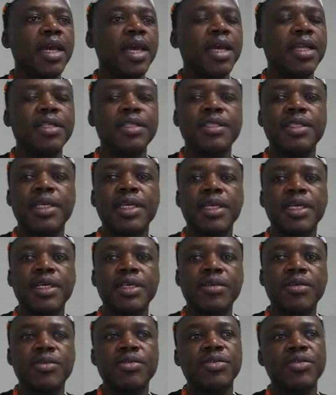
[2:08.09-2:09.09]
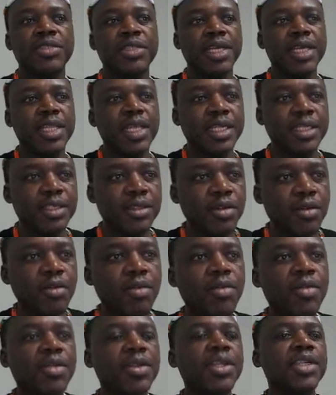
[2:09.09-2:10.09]
And you also said that
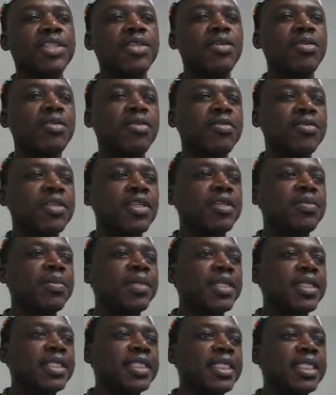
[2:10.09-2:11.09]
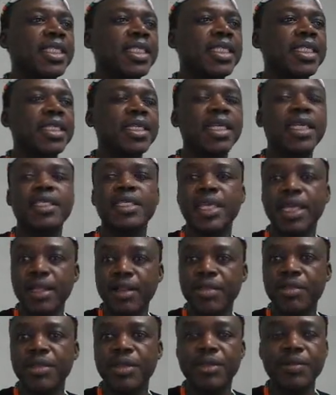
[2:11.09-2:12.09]
low threshold of credibility is
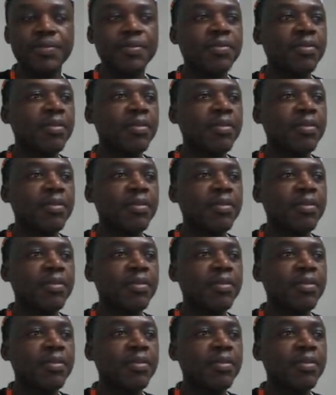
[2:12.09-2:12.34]
healthy.